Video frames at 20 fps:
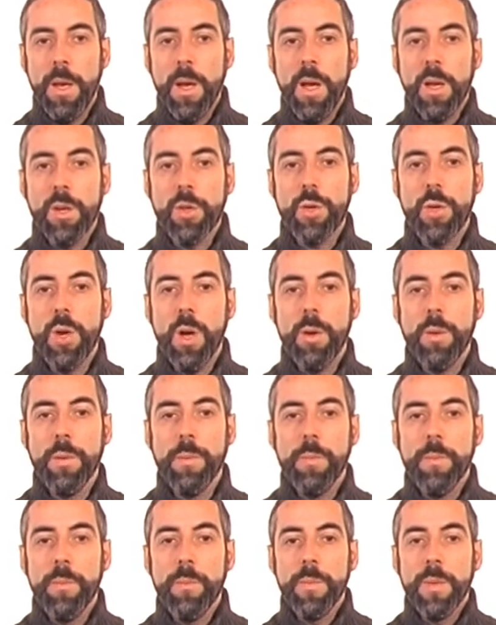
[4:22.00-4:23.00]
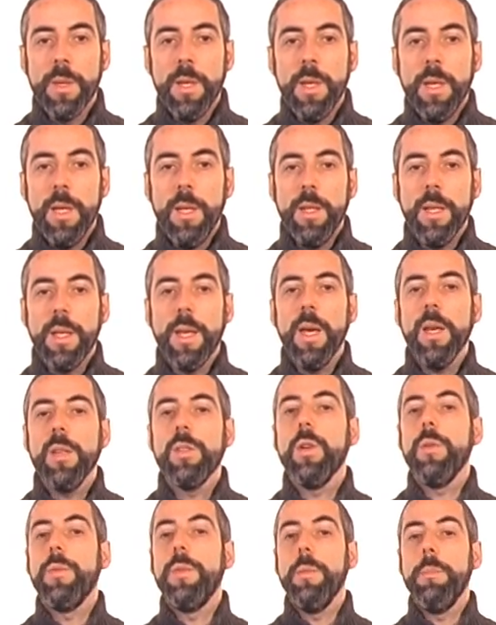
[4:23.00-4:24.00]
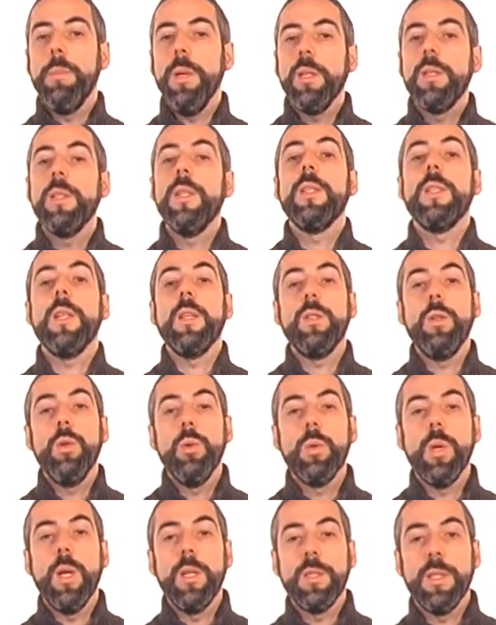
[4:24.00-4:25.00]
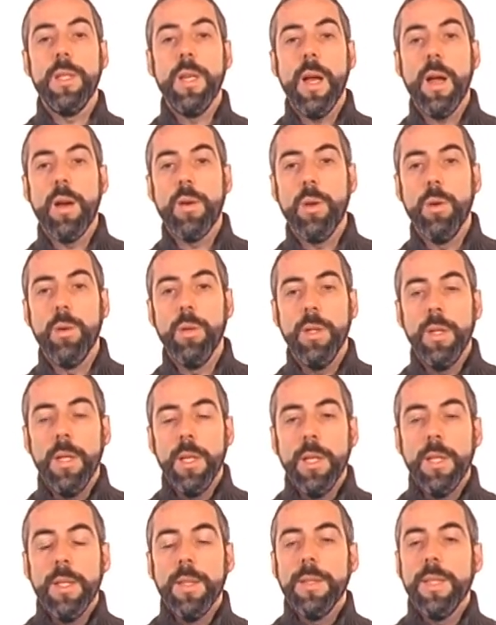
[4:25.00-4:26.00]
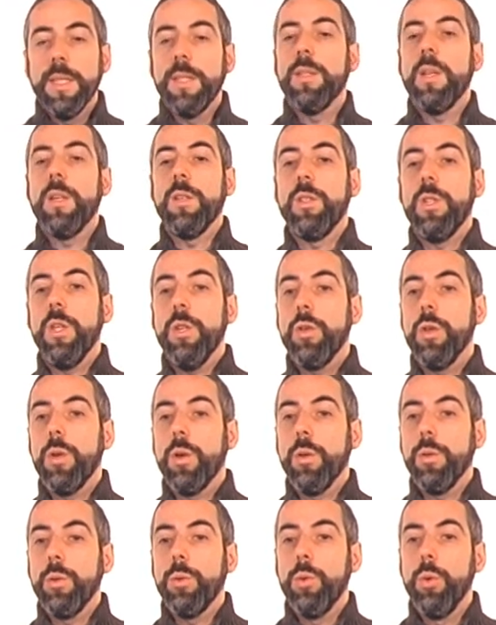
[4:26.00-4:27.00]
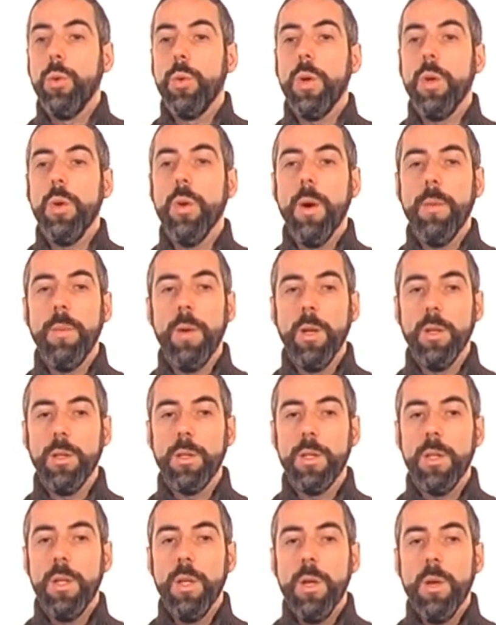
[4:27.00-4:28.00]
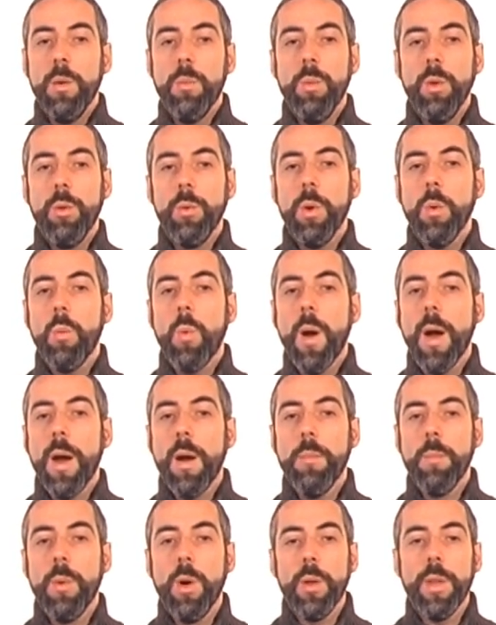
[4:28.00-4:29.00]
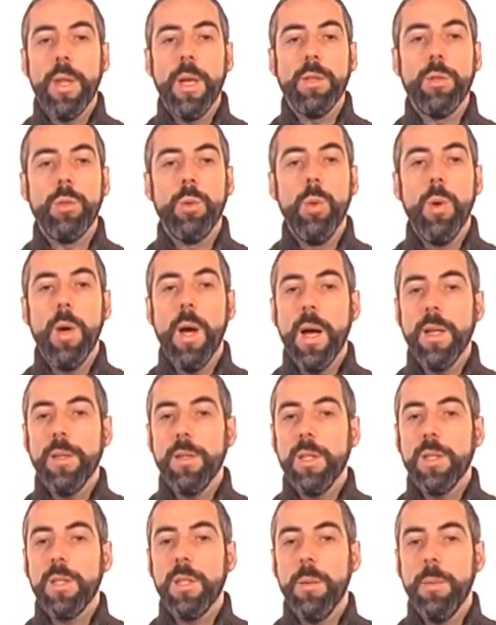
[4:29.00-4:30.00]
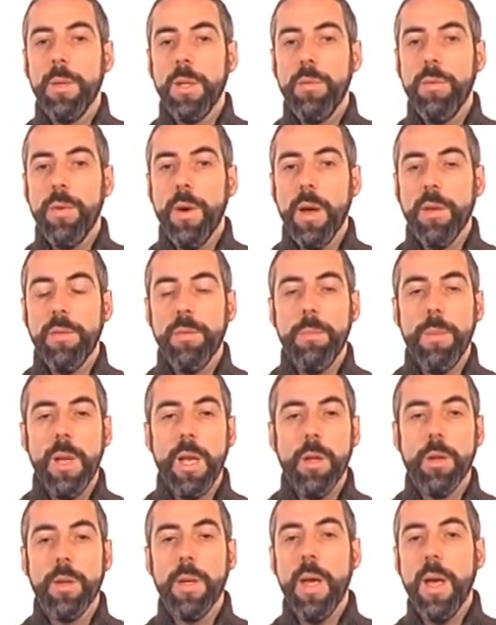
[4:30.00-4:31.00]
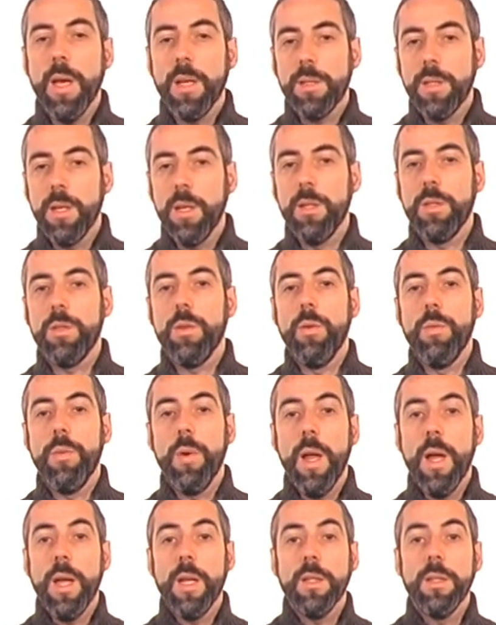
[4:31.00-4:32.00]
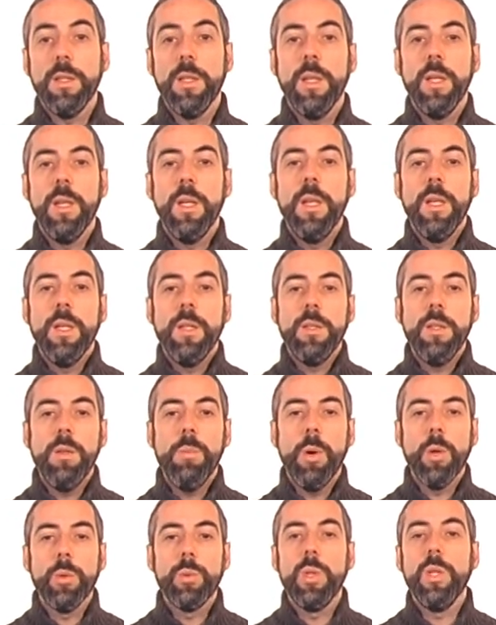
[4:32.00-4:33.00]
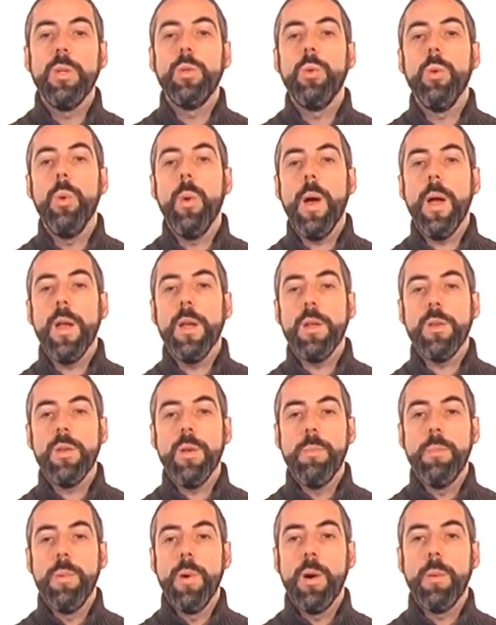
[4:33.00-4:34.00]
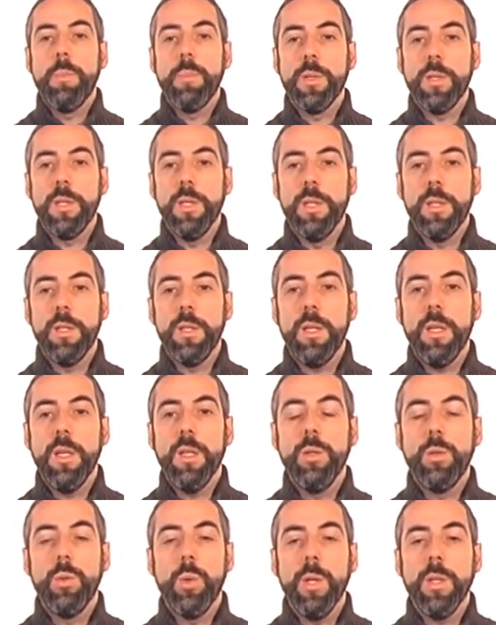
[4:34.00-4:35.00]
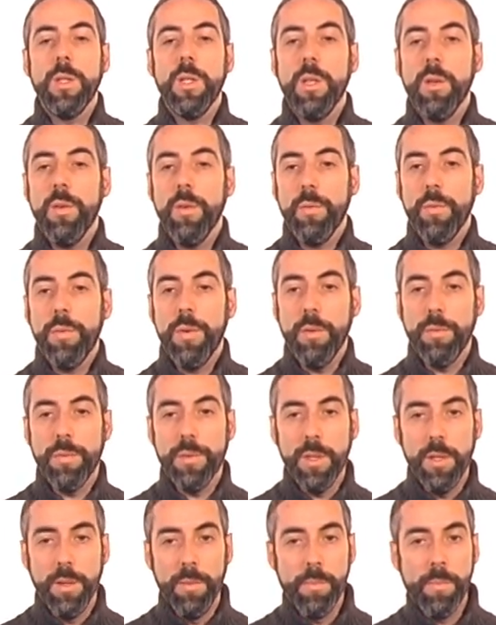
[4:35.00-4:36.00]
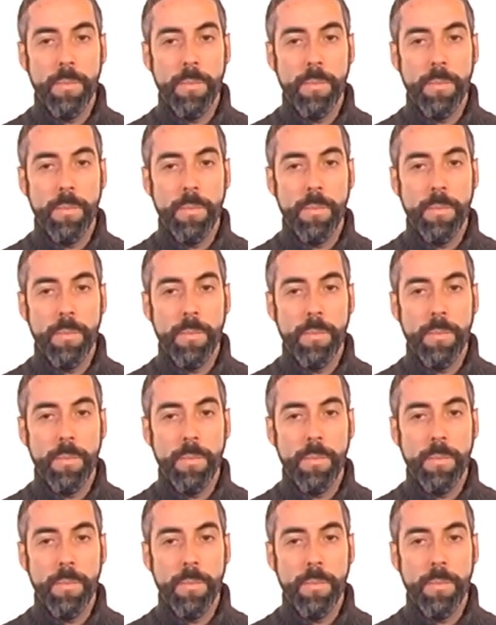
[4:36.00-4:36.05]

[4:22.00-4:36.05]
As shown, in the case of the business as usual scenario, the transition to renewables would require more than 275 million hectares of land devoted to energy purposes in 2050.